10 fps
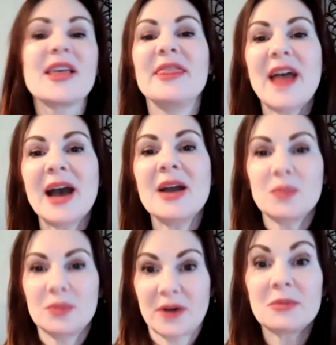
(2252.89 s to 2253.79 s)
that
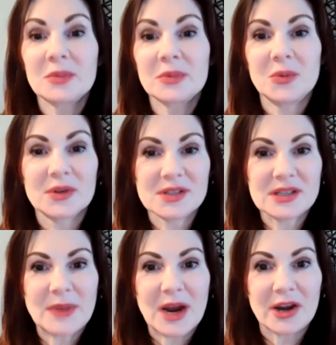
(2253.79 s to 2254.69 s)
probably will
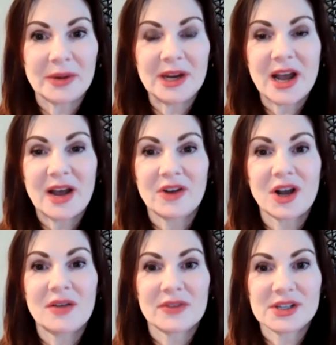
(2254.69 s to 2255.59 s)
inspire me to have a
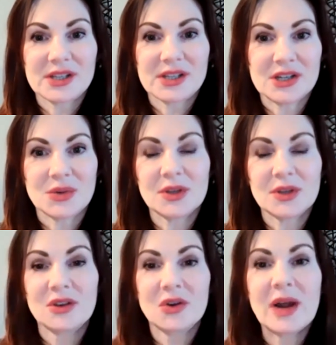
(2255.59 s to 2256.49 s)
conversation
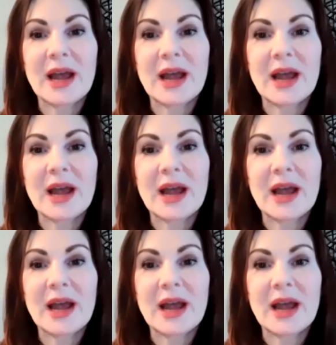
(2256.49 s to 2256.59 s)
with you.